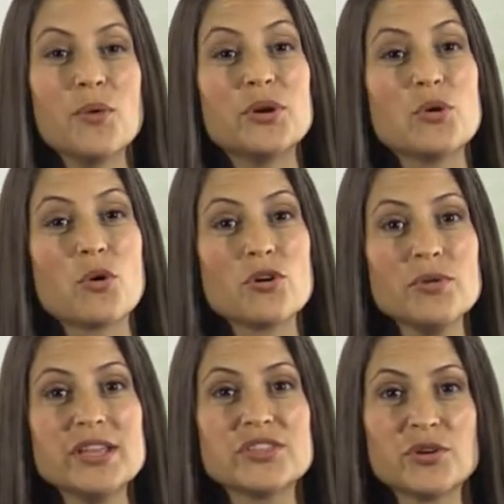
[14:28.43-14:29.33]
When
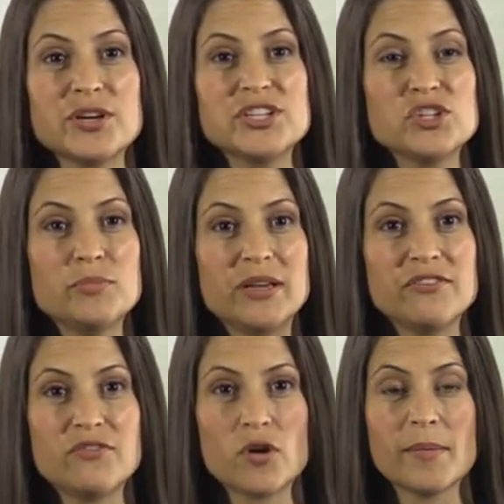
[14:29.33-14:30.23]
ordering 32-bit
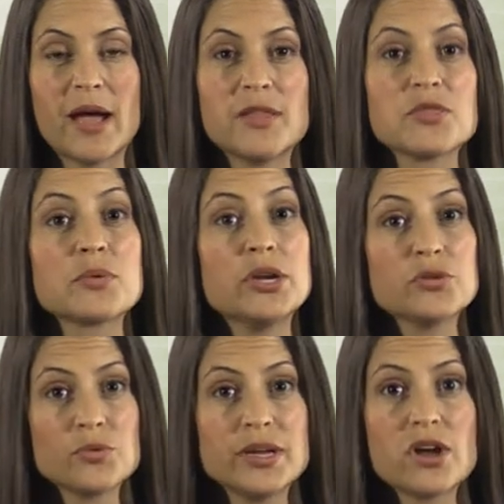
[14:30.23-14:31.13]
format
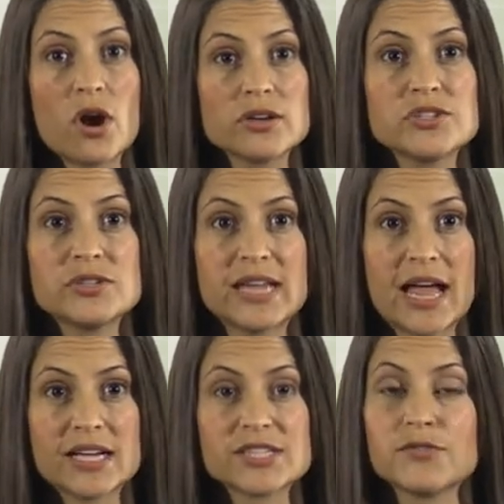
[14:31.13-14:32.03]
303 cards or
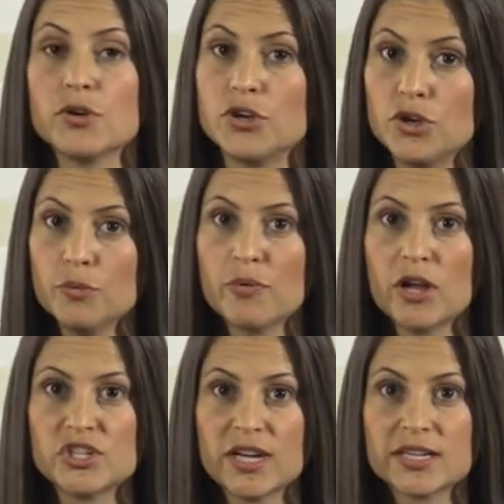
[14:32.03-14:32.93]
tags for a new
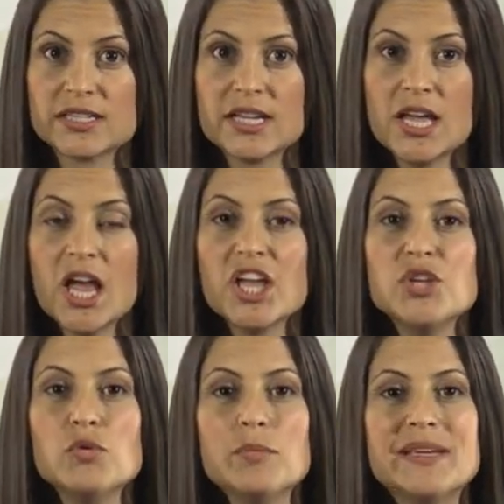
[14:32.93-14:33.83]
project,
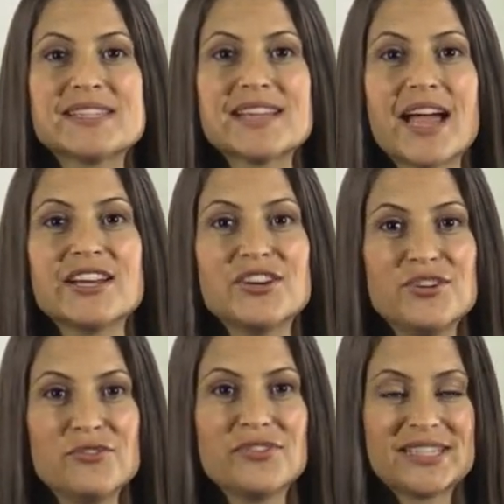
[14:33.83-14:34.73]
you will be assigned a
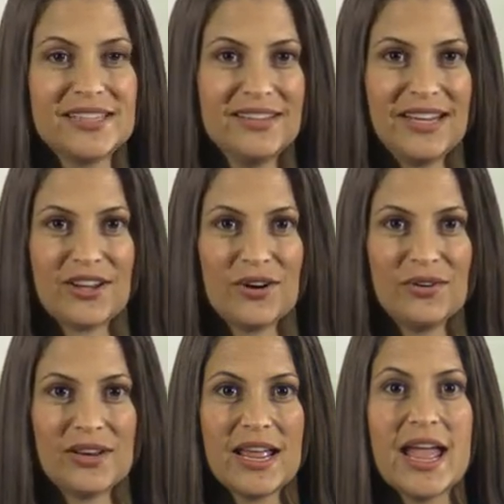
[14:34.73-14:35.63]
new facility
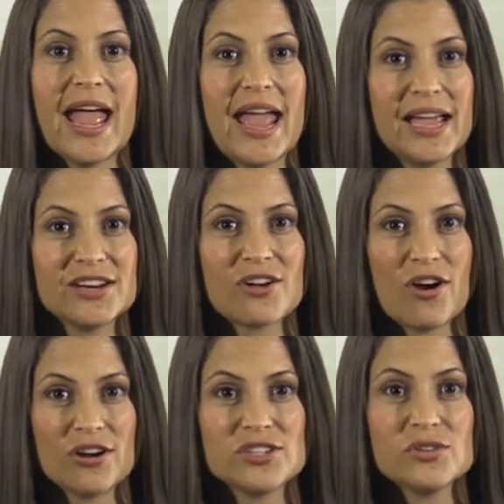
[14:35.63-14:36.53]
code, and
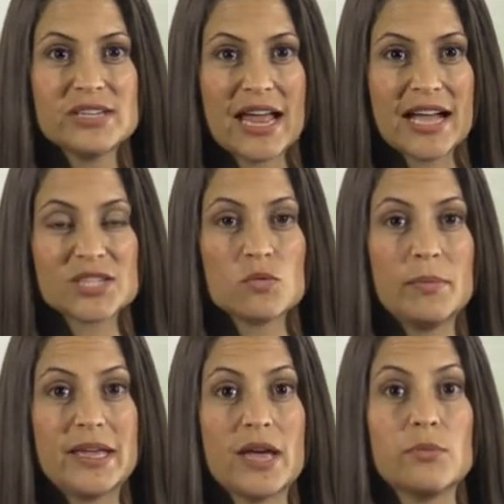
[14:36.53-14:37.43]
cards or tags will
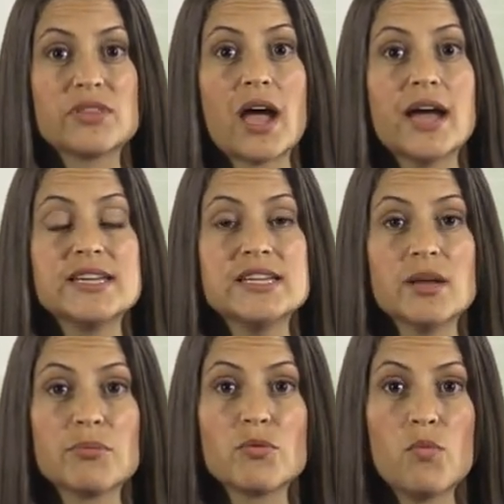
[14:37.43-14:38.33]
begin with ID
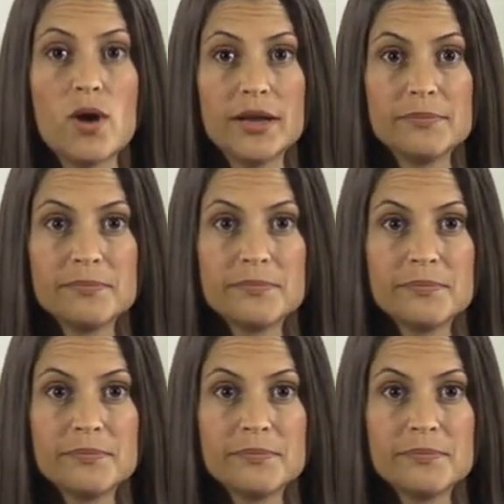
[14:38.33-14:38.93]
number 1.